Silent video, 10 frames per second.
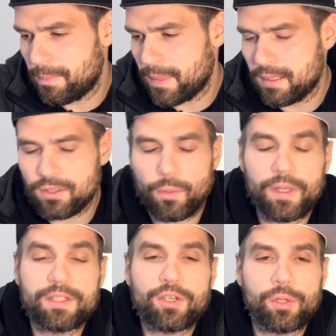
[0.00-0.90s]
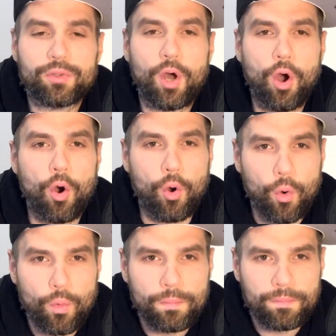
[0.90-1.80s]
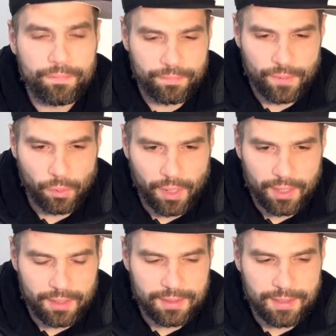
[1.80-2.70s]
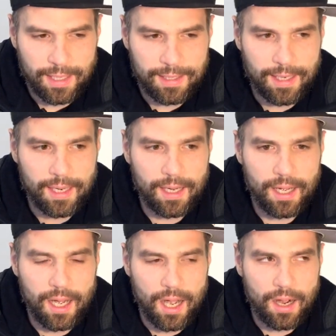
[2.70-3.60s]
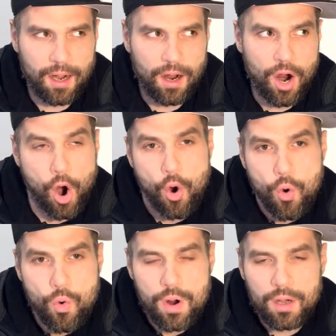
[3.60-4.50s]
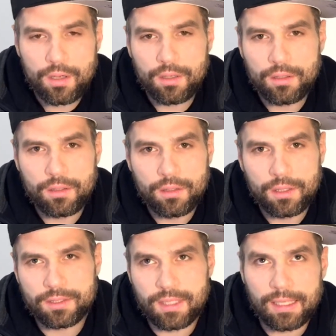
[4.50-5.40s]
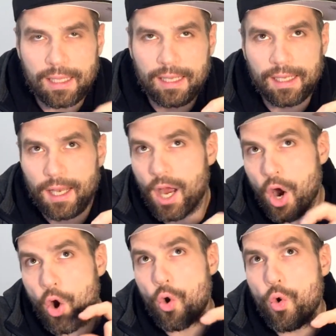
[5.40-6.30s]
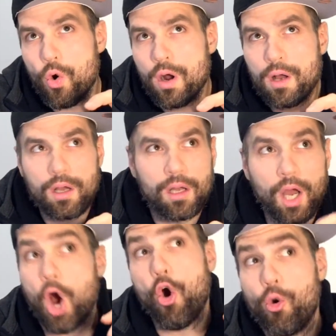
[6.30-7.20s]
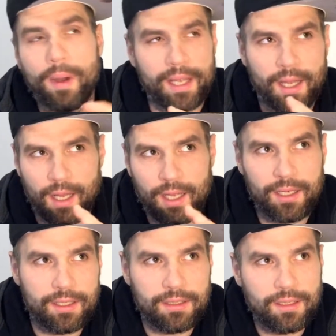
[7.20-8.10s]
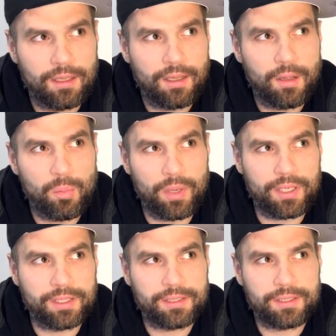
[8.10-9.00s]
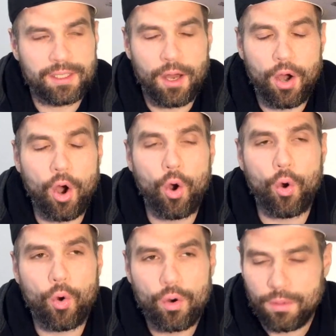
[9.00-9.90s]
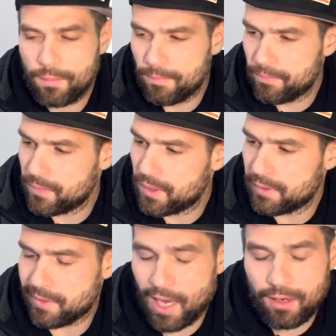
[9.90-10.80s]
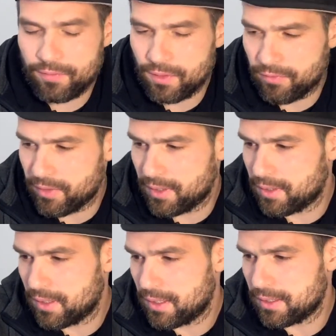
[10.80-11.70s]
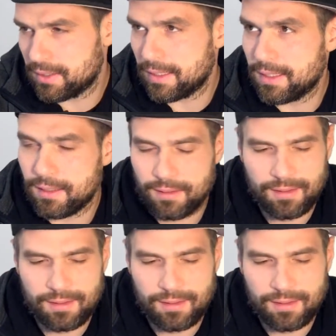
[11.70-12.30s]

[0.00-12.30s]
So it's called on, okay? It's not O. It's not like oh my God, but it's on. It's kind of different. It's like